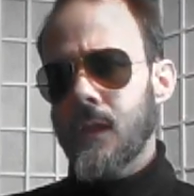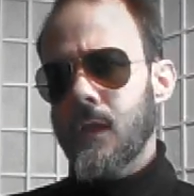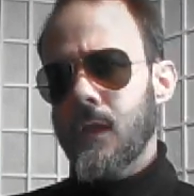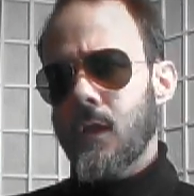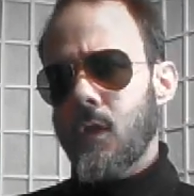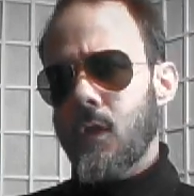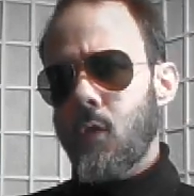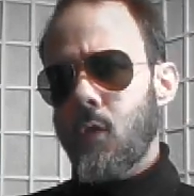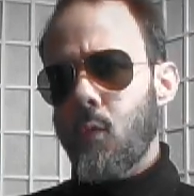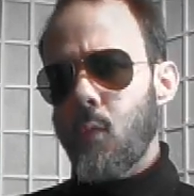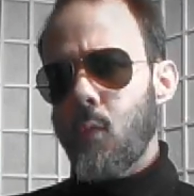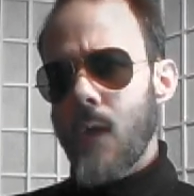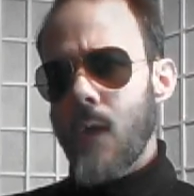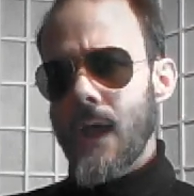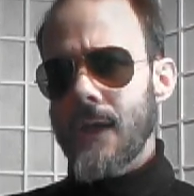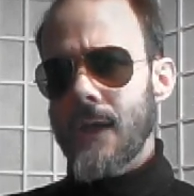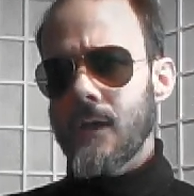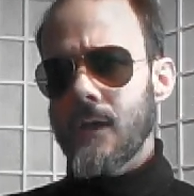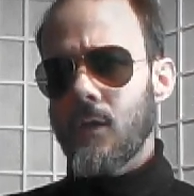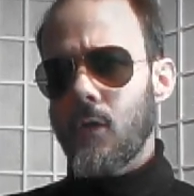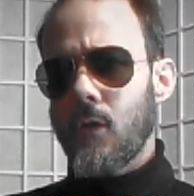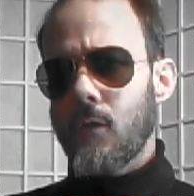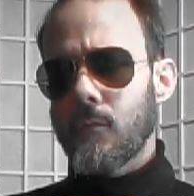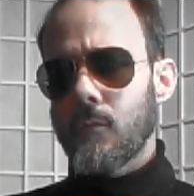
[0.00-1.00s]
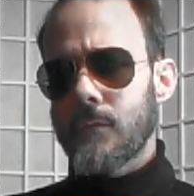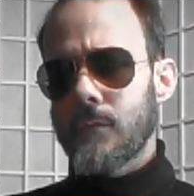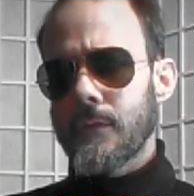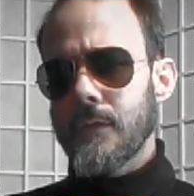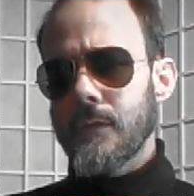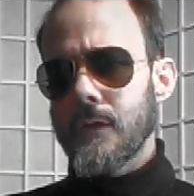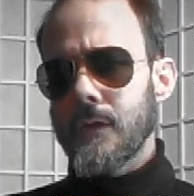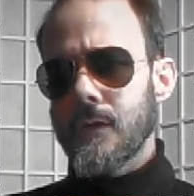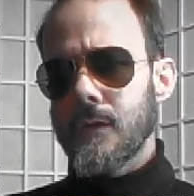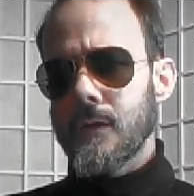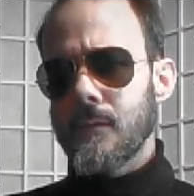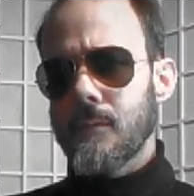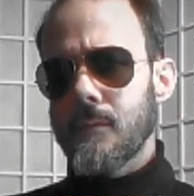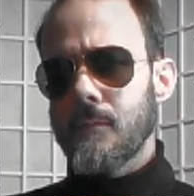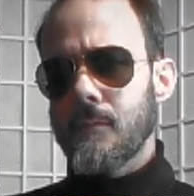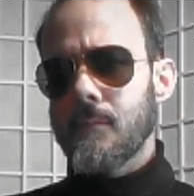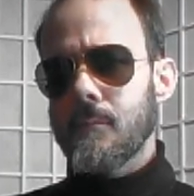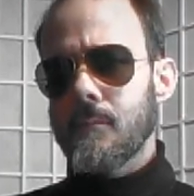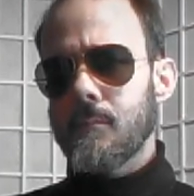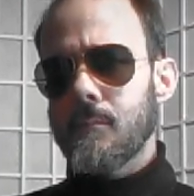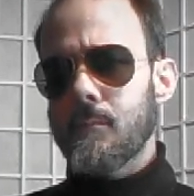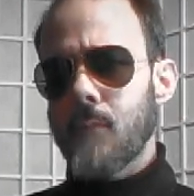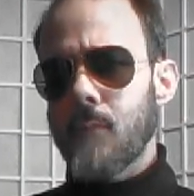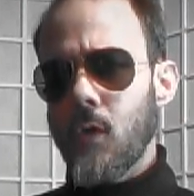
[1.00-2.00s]
One of the
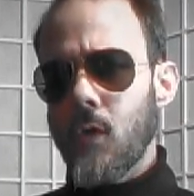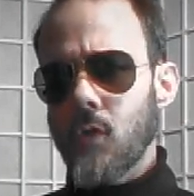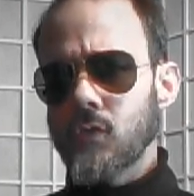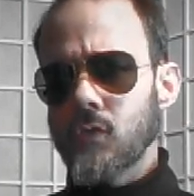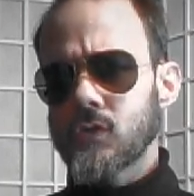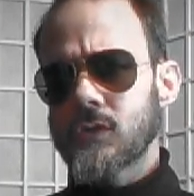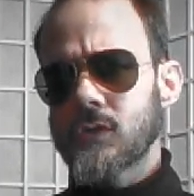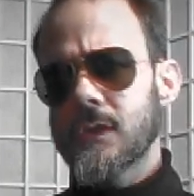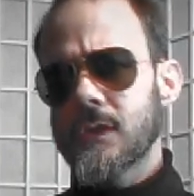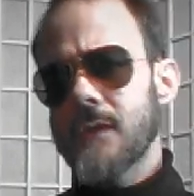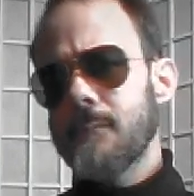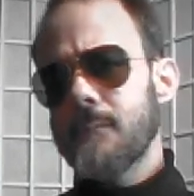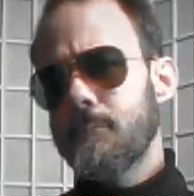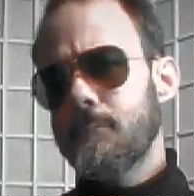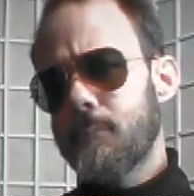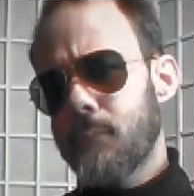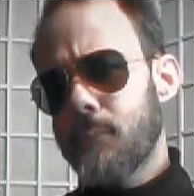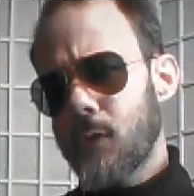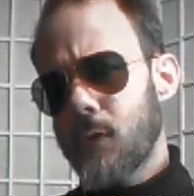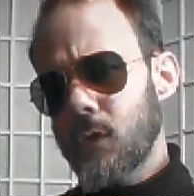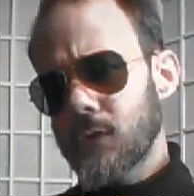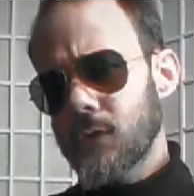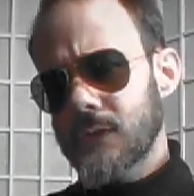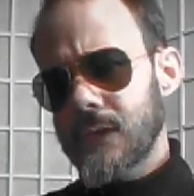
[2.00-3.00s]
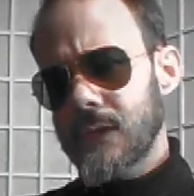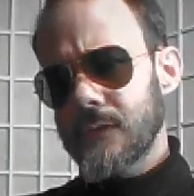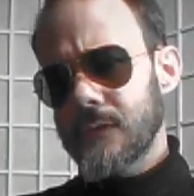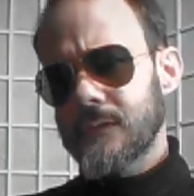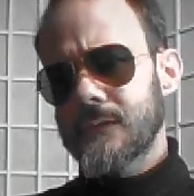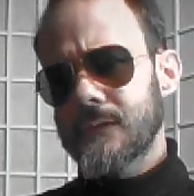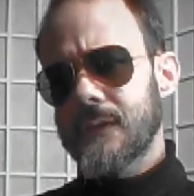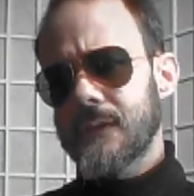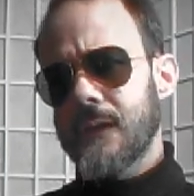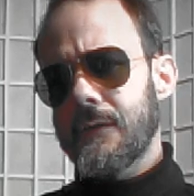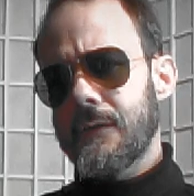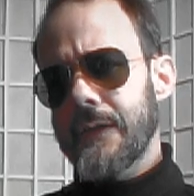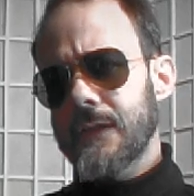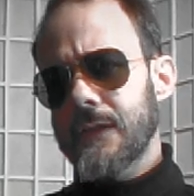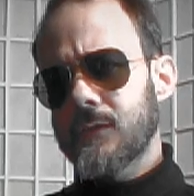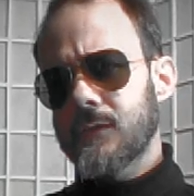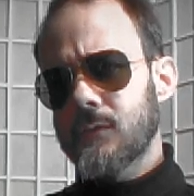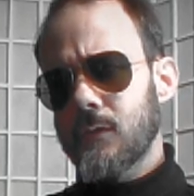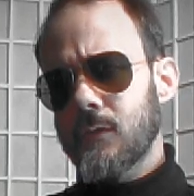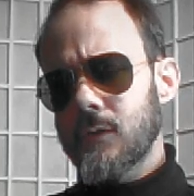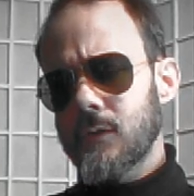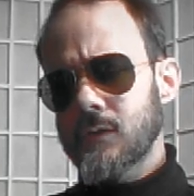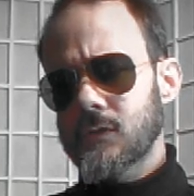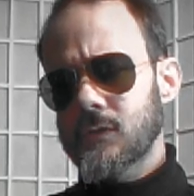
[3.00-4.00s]
most important
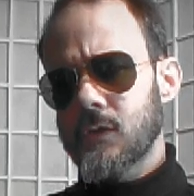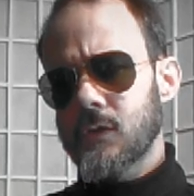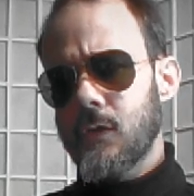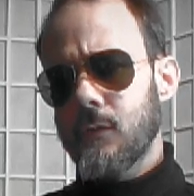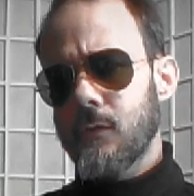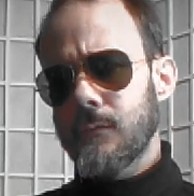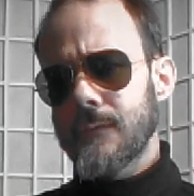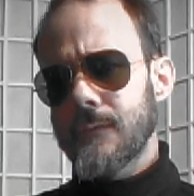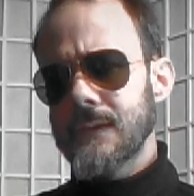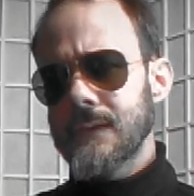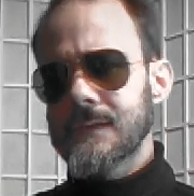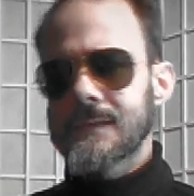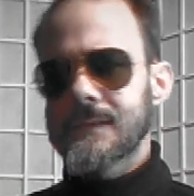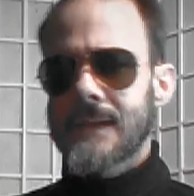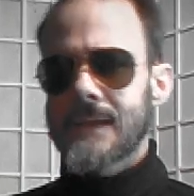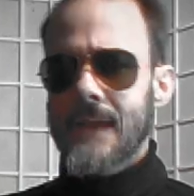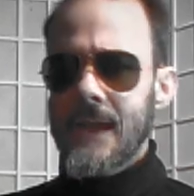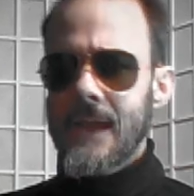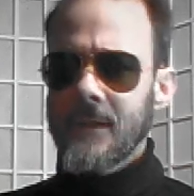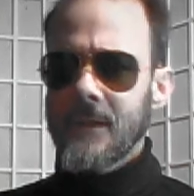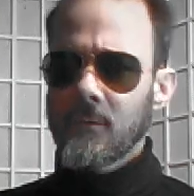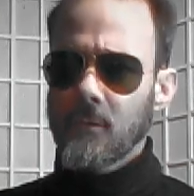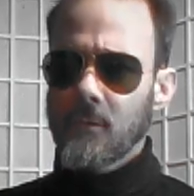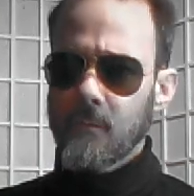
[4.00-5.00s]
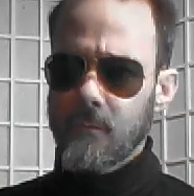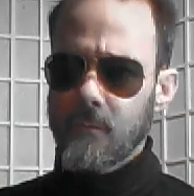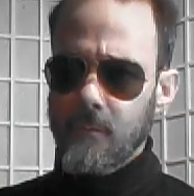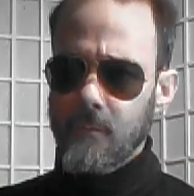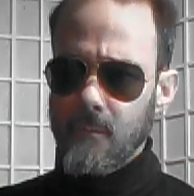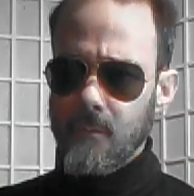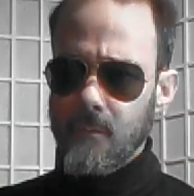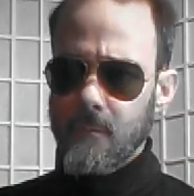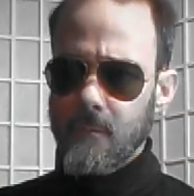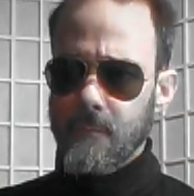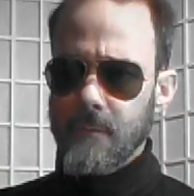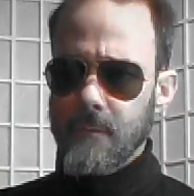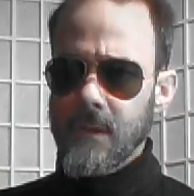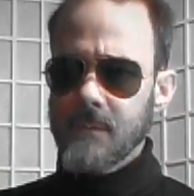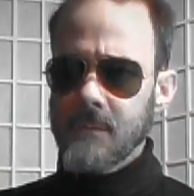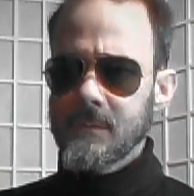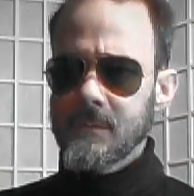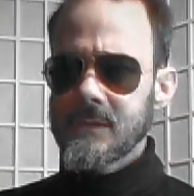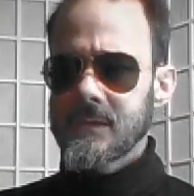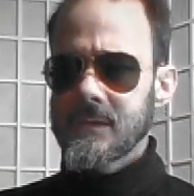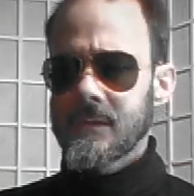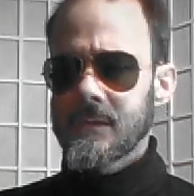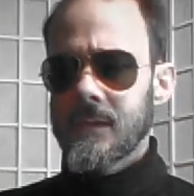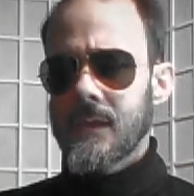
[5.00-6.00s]
directors of this kind of
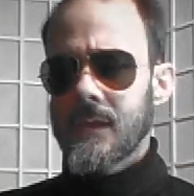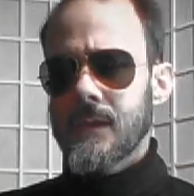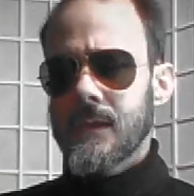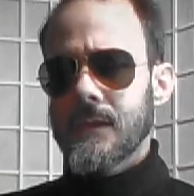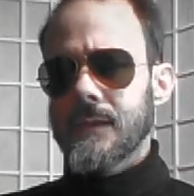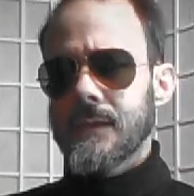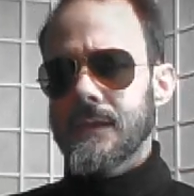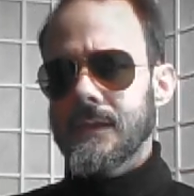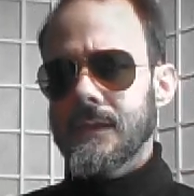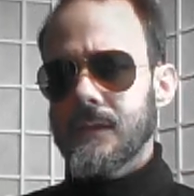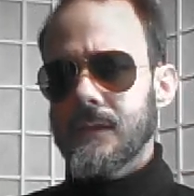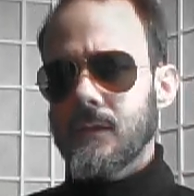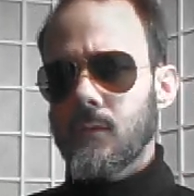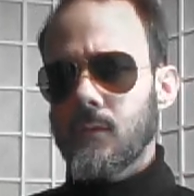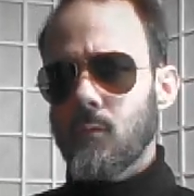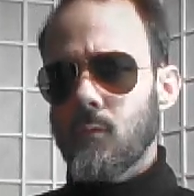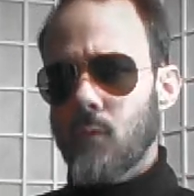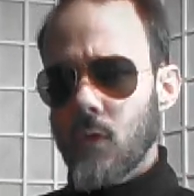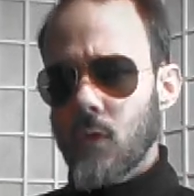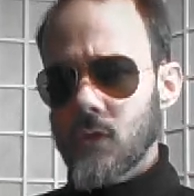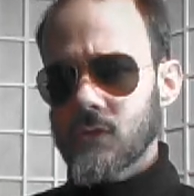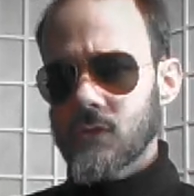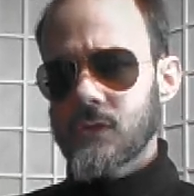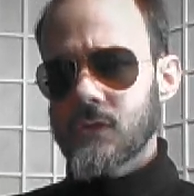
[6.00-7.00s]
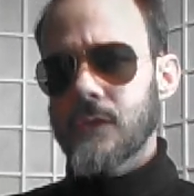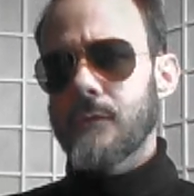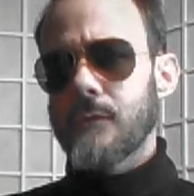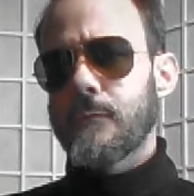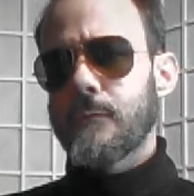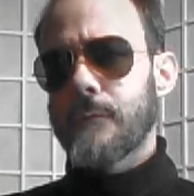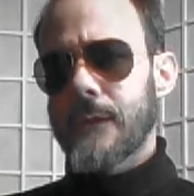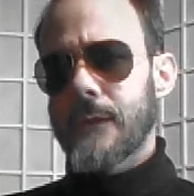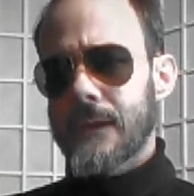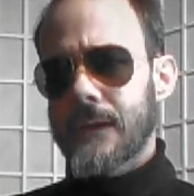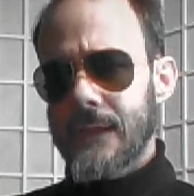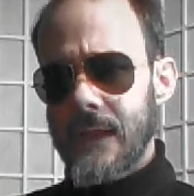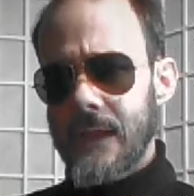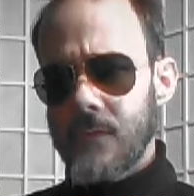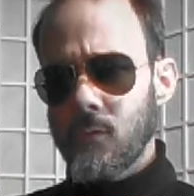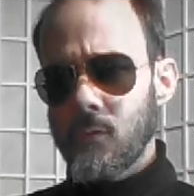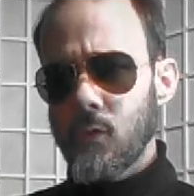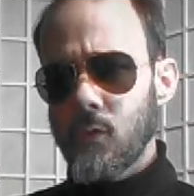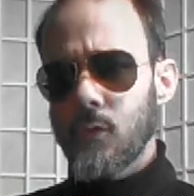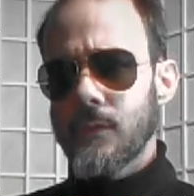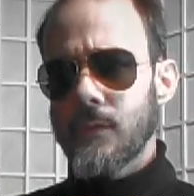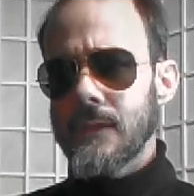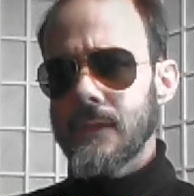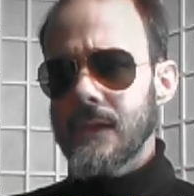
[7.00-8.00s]
films was
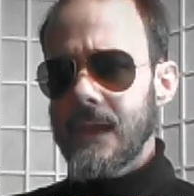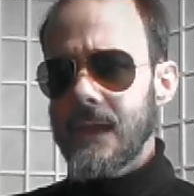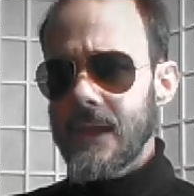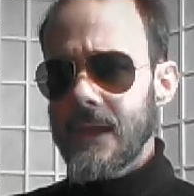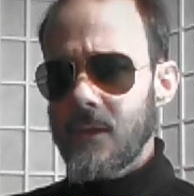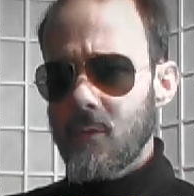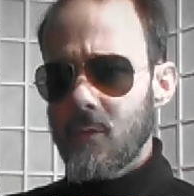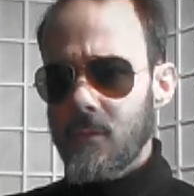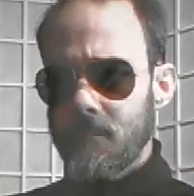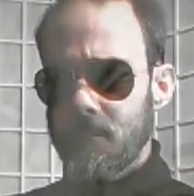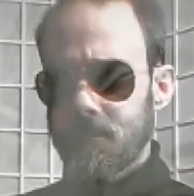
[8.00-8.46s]
Fernando Di Leo.